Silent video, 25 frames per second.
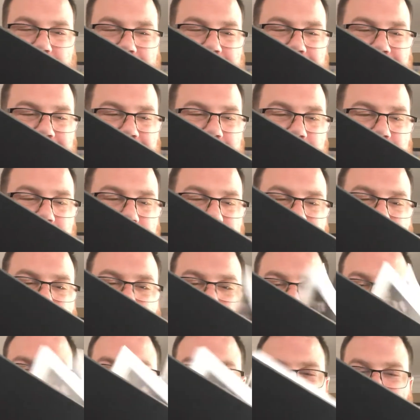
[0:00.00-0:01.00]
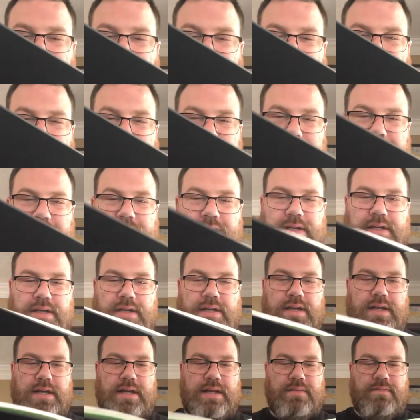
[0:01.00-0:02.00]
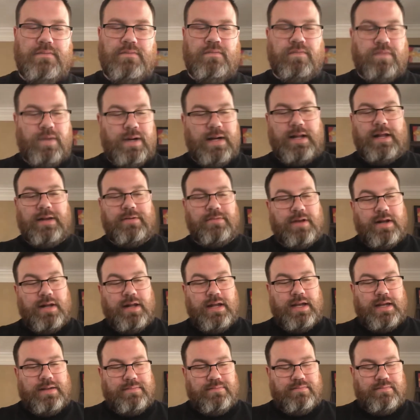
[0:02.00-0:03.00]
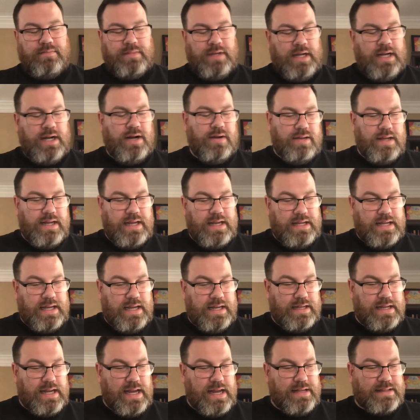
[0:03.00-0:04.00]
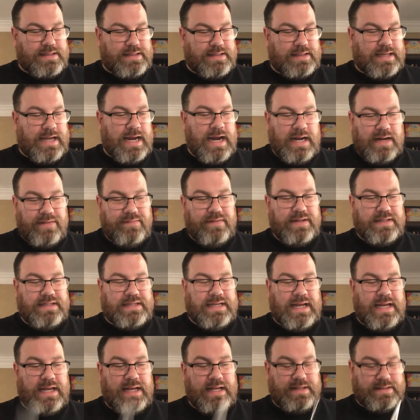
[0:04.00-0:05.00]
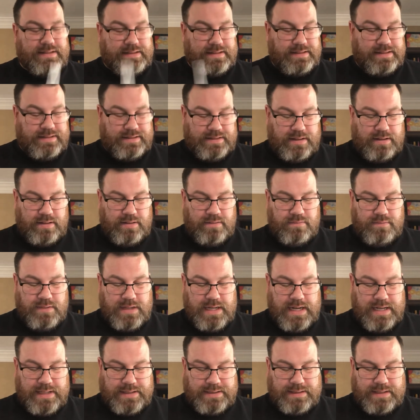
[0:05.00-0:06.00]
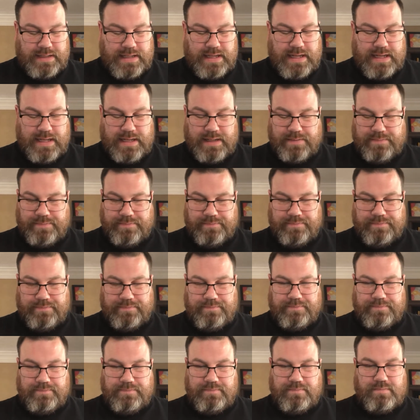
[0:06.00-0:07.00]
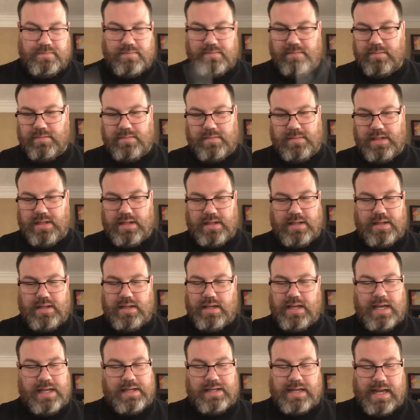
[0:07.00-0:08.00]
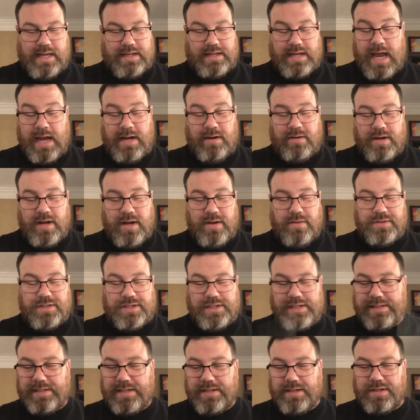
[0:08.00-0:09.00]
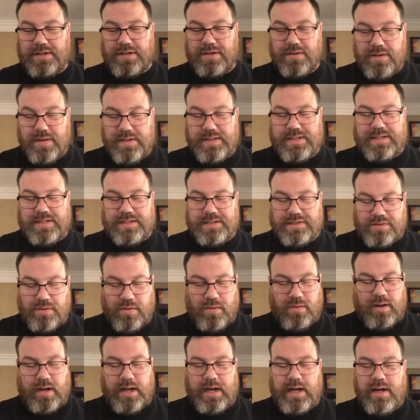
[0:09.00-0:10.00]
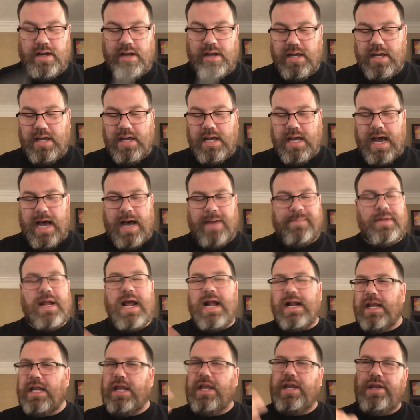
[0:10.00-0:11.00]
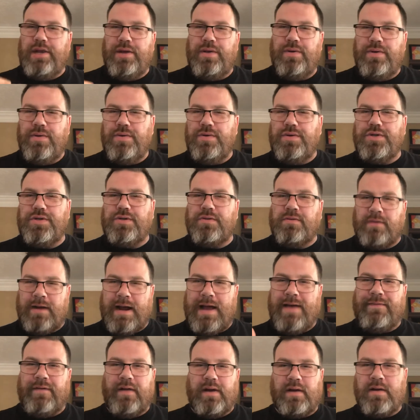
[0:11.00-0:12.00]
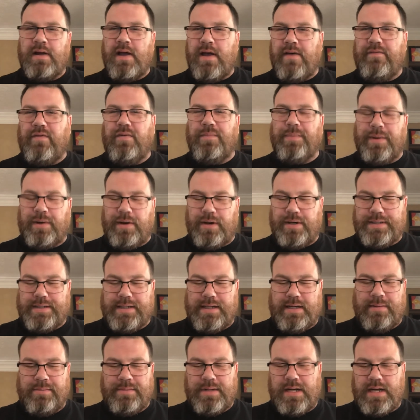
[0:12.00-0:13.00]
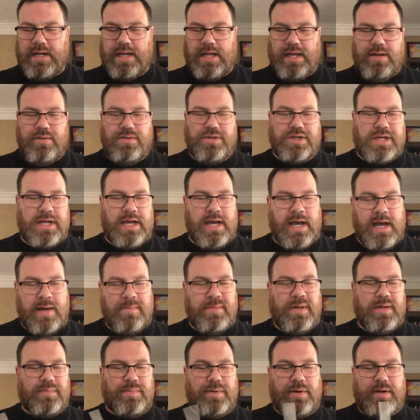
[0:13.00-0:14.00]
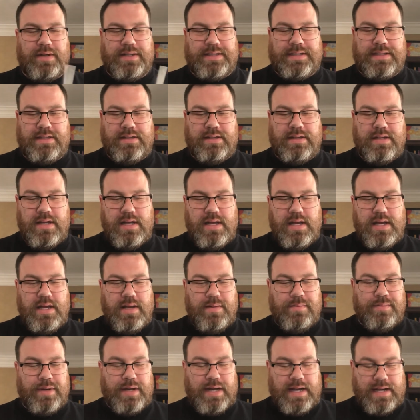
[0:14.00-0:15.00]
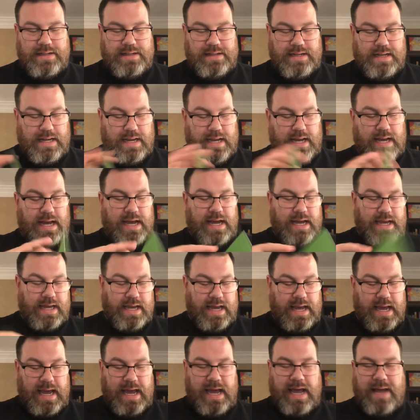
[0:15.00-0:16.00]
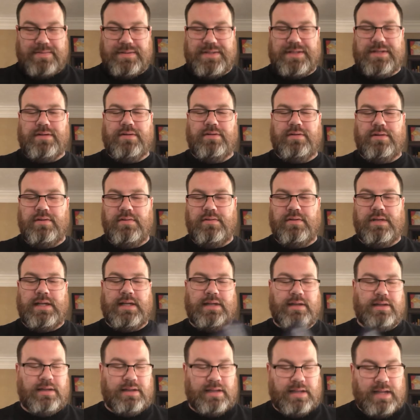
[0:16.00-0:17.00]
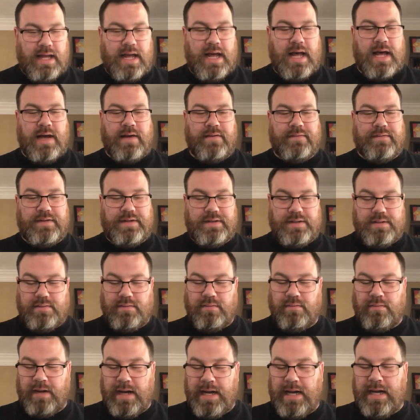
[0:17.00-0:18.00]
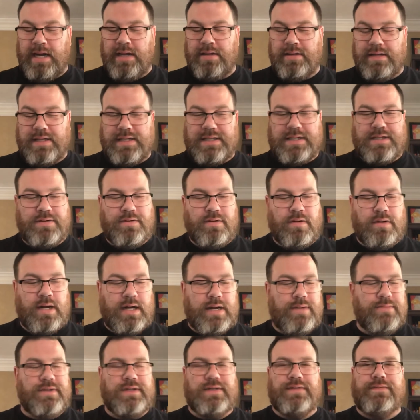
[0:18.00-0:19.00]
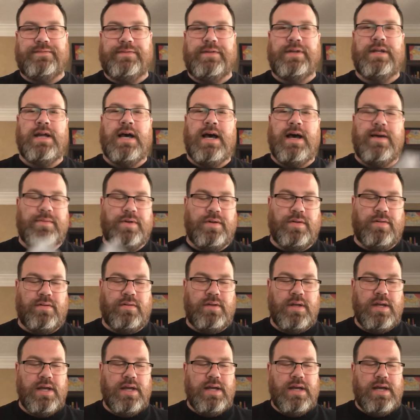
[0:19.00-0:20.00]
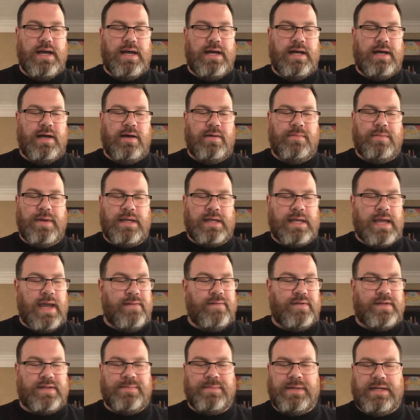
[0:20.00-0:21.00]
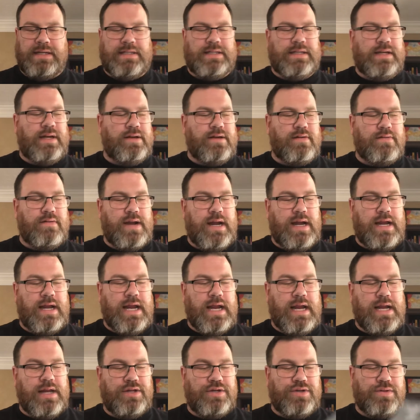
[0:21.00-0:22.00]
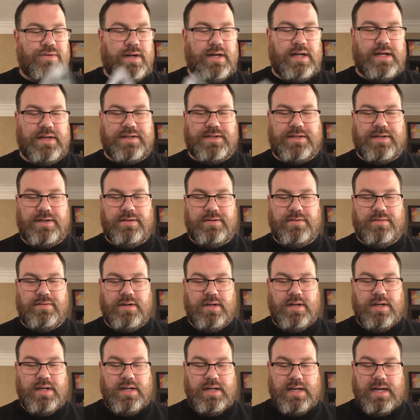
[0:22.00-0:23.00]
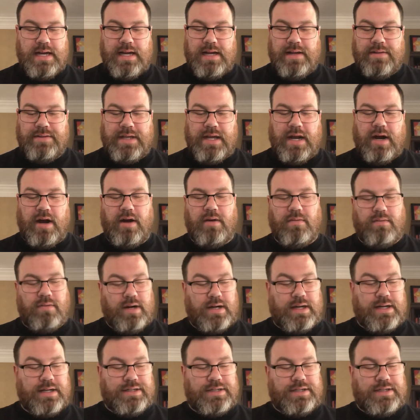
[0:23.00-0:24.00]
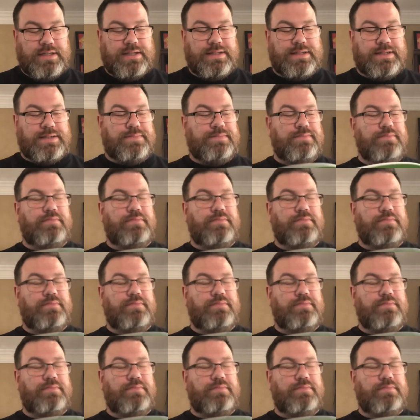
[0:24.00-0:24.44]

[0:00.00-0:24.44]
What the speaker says: the Joker's origins. Really, it's kind of intense in certain ways. I don't know. It's just a good story. I'm not a huge graphic novel person. I'm not a huge comic person, but I absolutely loved reading this story. It was phenomenal. I gave it to my son to read. He enjoyed it too. The artwork is just